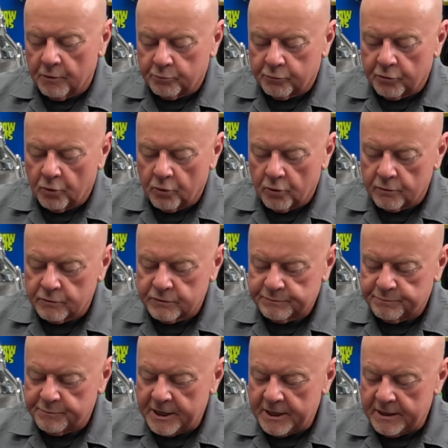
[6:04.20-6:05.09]
at
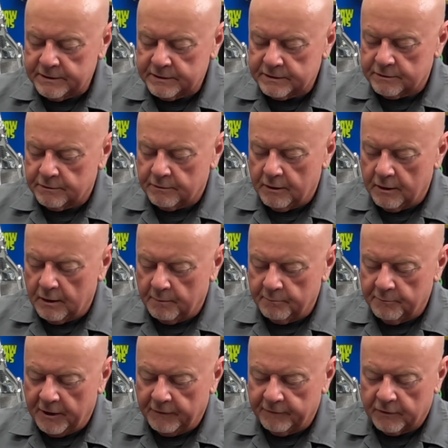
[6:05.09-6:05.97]
Protospace, and
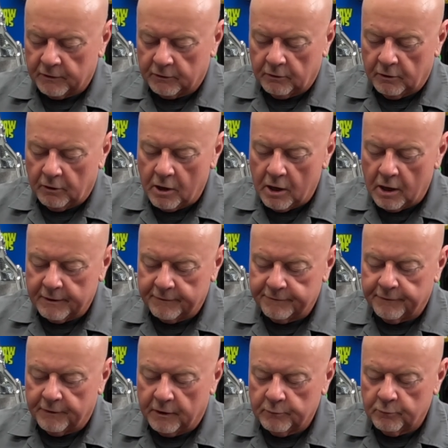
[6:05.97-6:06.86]
I'm having a lot of
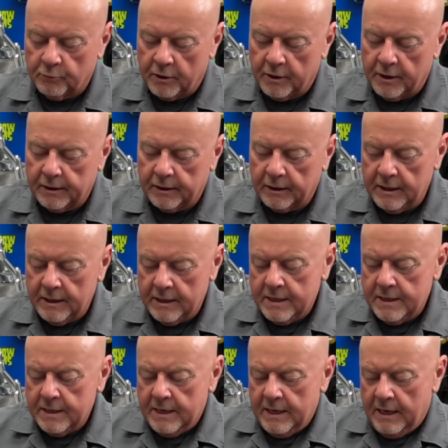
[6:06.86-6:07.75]
fun with it.
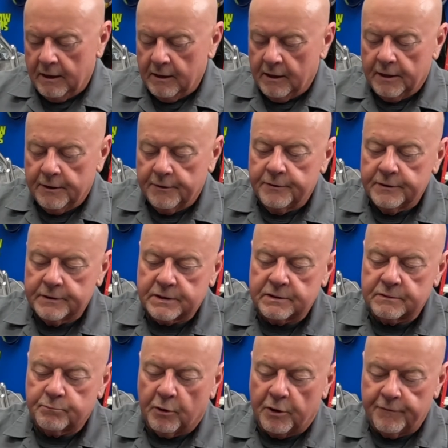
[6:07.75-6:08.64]
This
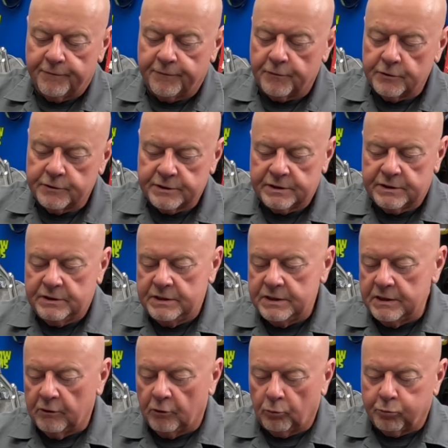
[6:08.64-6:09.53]
is my first
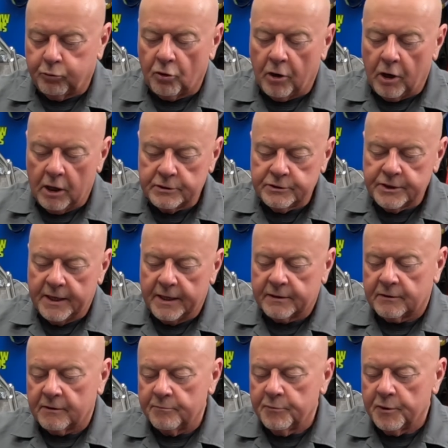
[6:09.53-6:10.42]
steel
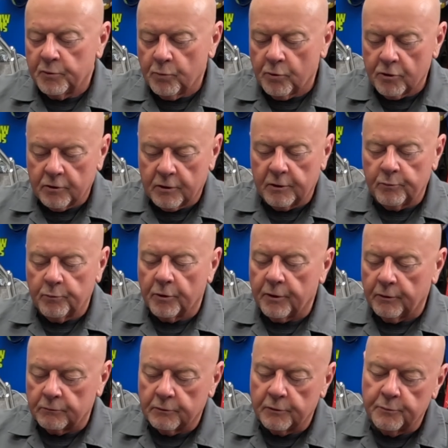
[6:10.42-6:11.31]
project. I've been working with
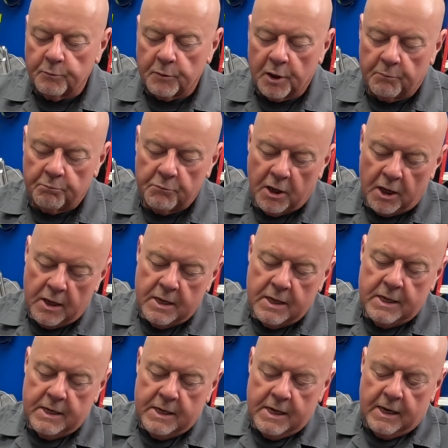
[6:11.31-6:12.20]
aluminum.
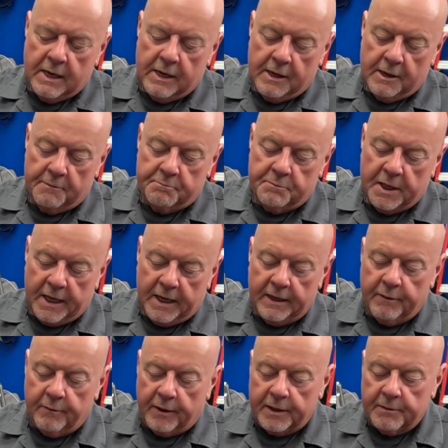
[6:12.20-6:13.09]
But
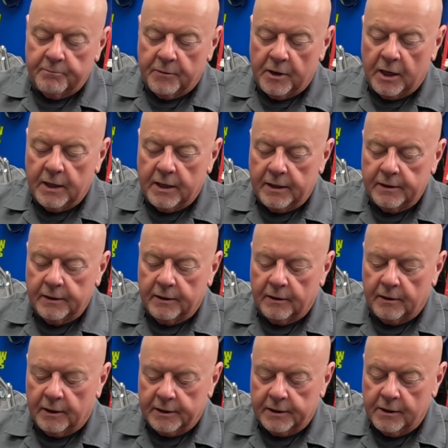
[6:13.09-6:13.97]
anyway,
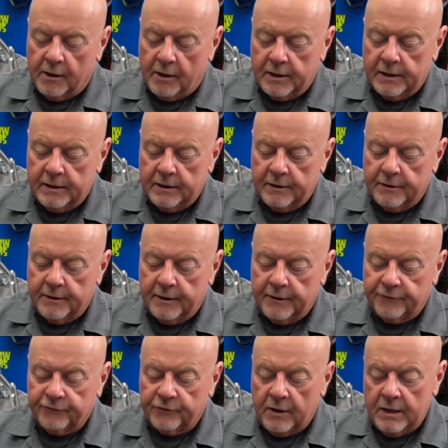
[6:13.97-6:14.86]
I got into
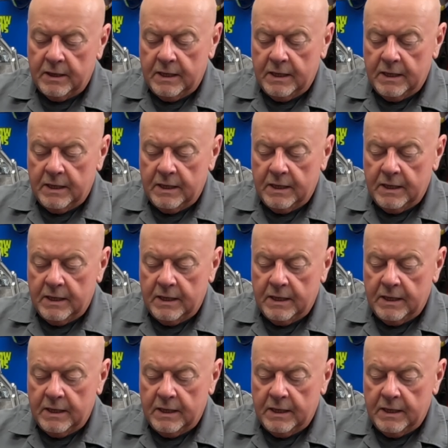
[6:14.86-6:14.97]
this.